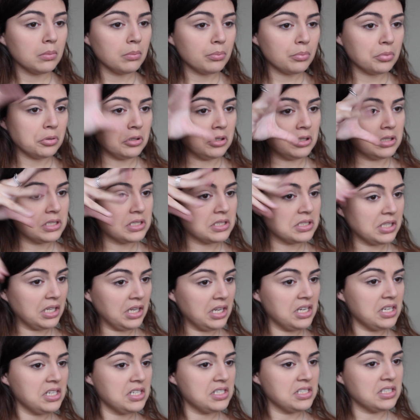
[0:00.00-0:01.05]

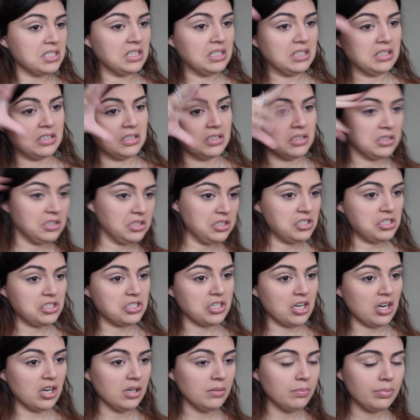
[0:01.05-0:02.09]
precise and
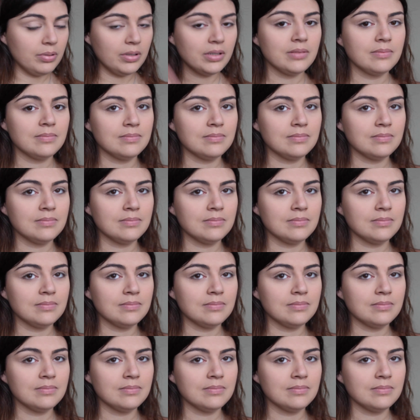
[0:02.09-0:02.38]
sharp,